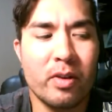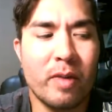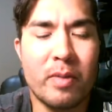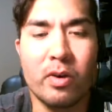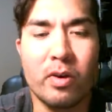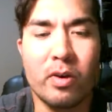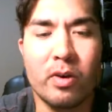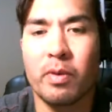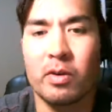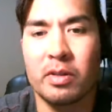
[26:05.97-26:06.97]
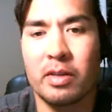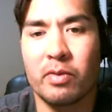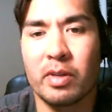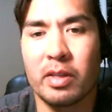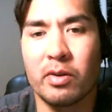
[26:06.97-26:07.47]
might be the only person
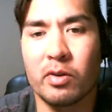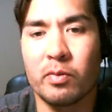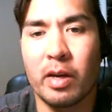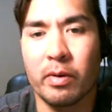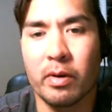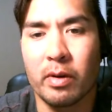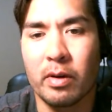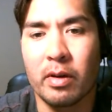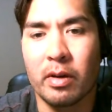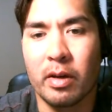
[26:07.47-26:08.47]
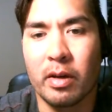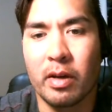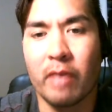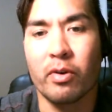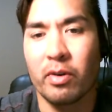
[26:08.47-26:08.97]
that's reading the newspaper ever.